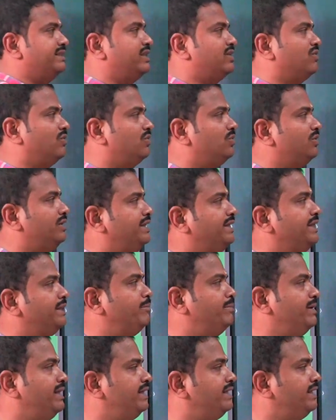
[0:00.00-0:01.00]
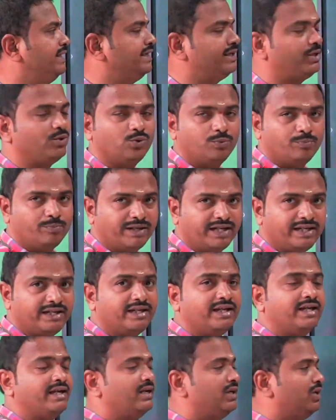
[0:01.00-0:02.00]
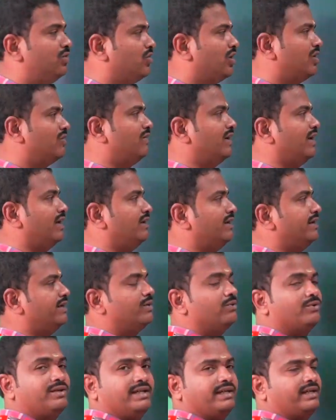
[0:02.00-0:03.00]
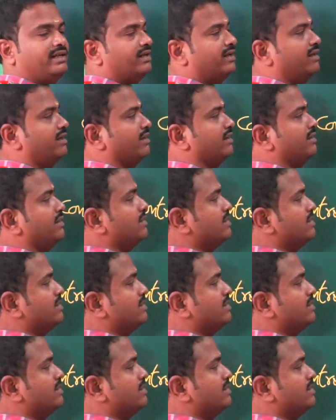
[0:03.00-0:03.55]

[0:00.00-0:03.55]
equal to EB T cube by 12L into theta.